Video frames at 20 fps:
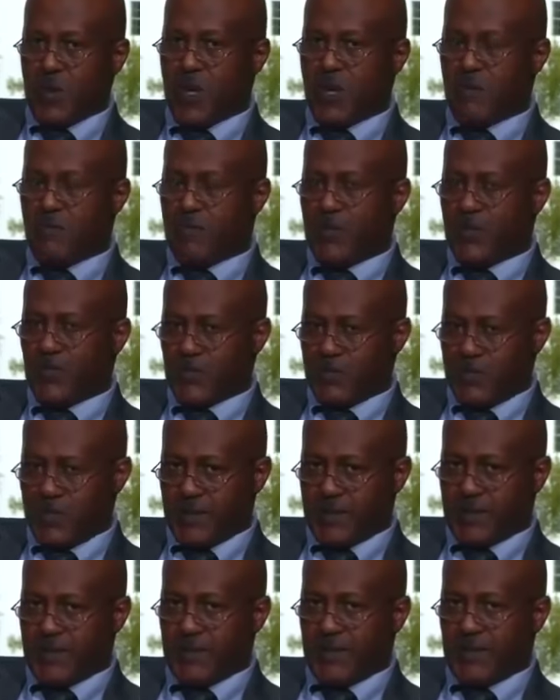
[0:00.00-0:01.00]
we want
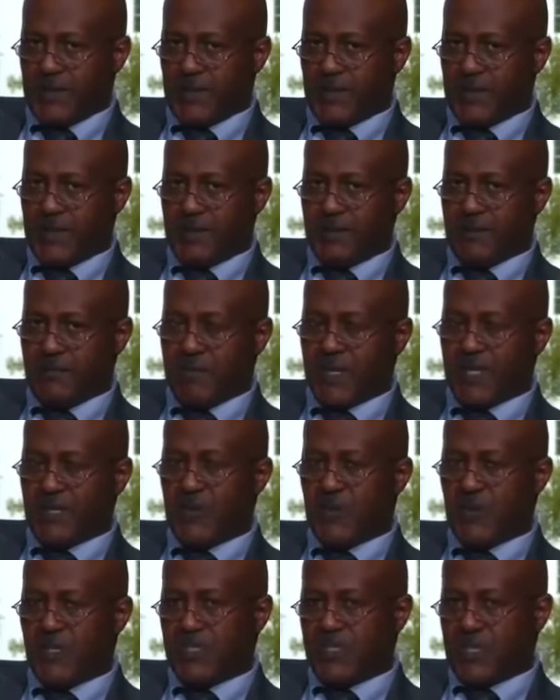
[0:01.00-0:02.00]
prosperity,
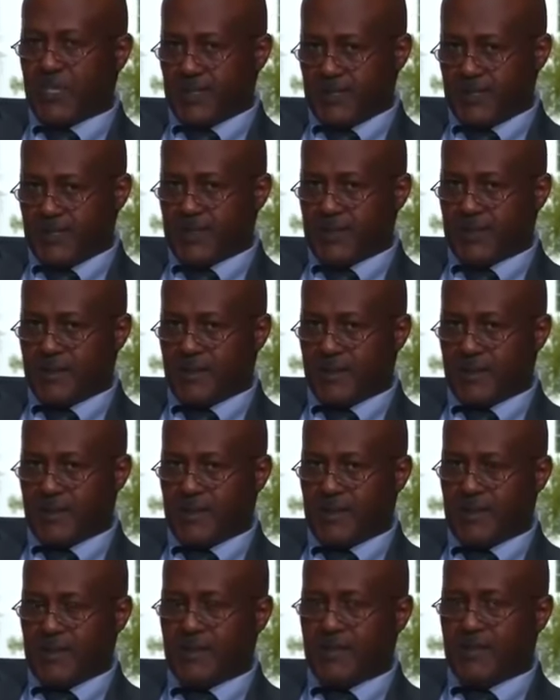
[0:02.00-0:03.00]
but with justice,
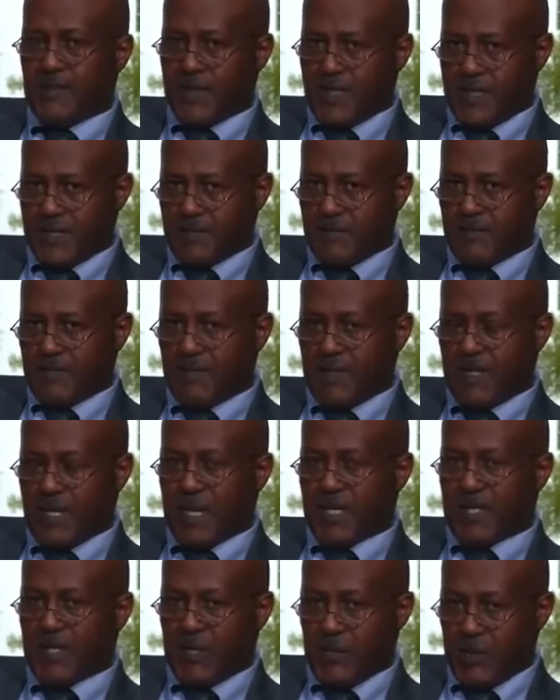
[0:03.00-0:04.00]
freedom,
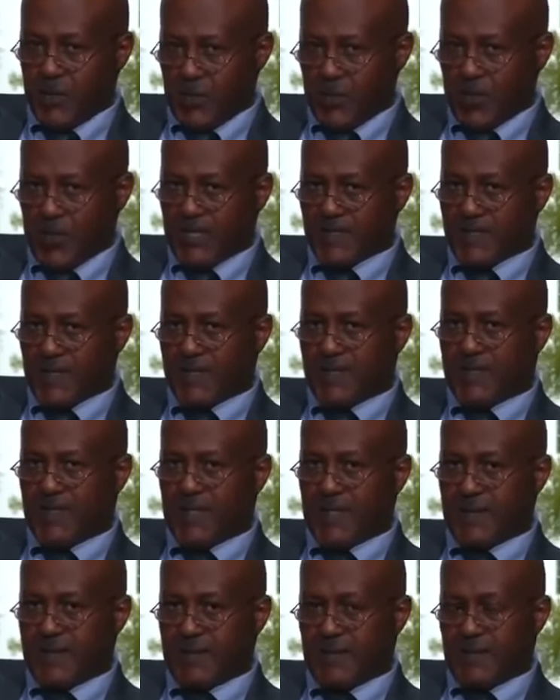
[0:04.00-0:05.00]
like you, as I
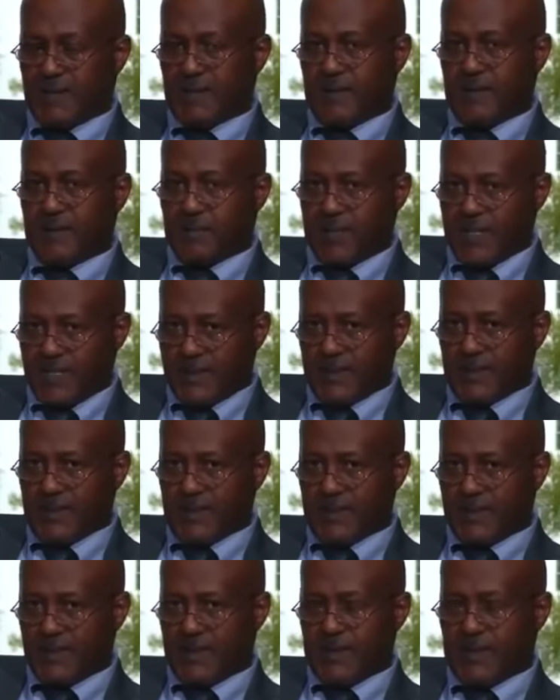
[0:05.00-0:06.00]
said, in
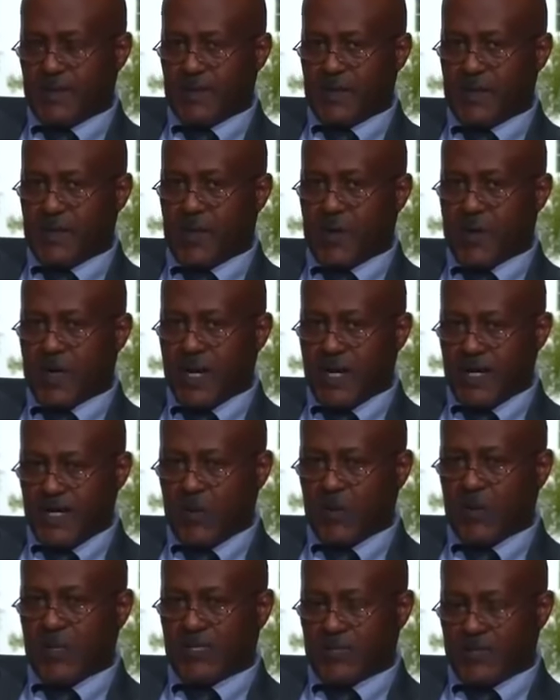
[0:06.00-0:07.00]
Britain or
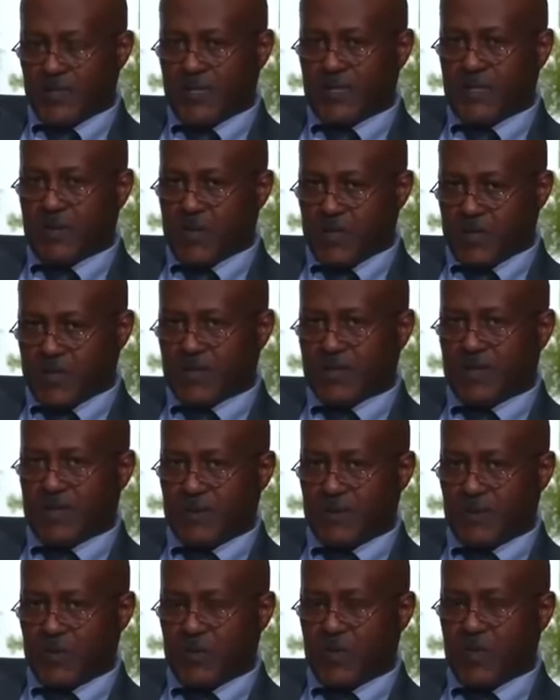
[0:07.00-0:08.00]
any Western
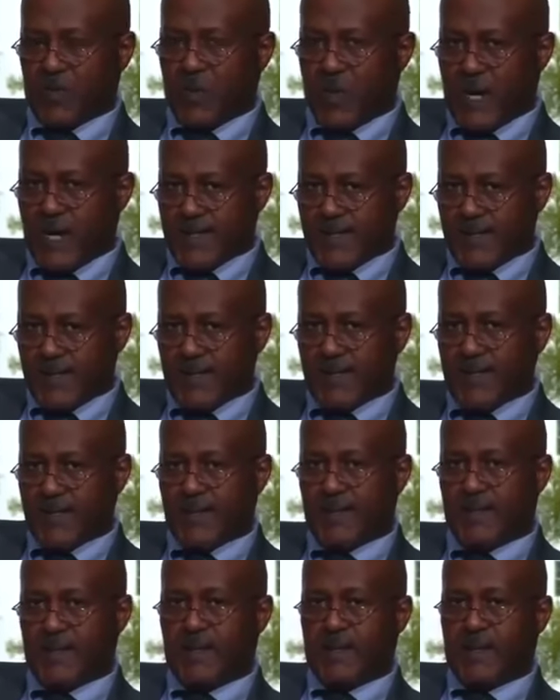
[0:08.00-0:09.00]
democracy. We want
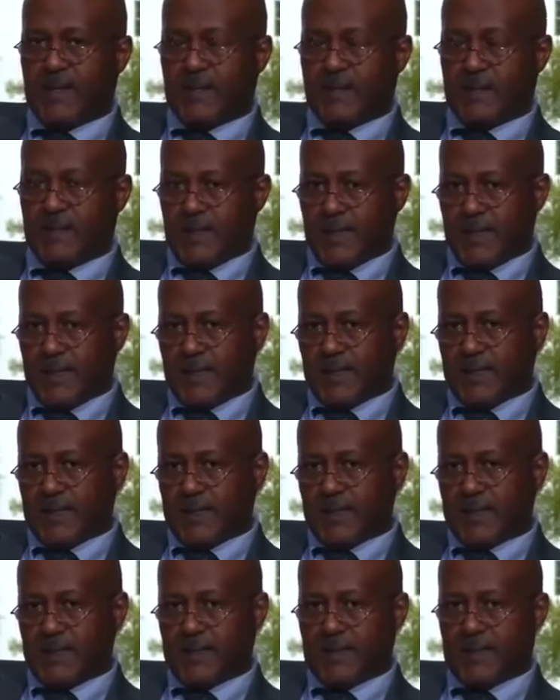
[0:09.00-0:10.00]

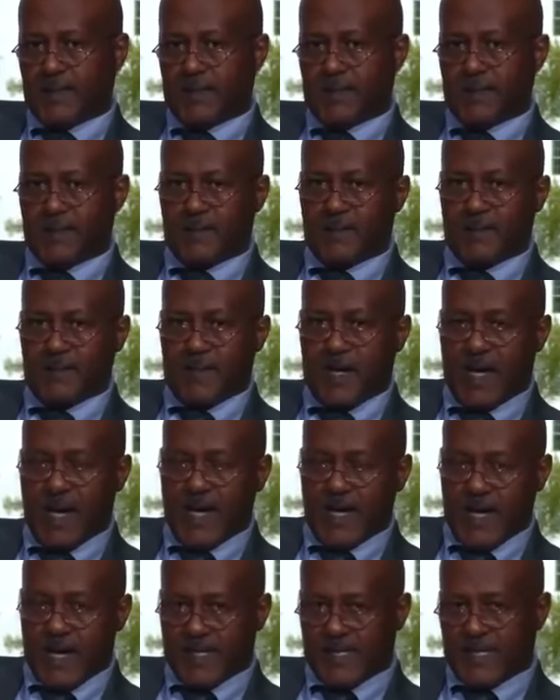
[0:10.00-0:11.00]
this
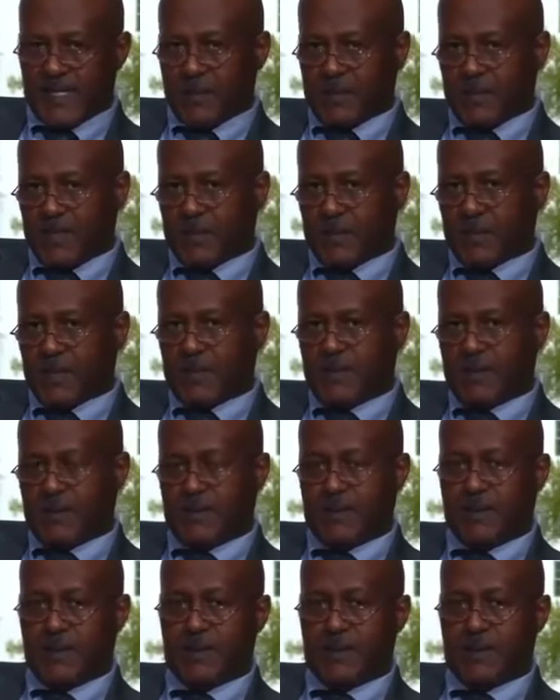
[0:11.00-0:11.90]
unacceptable,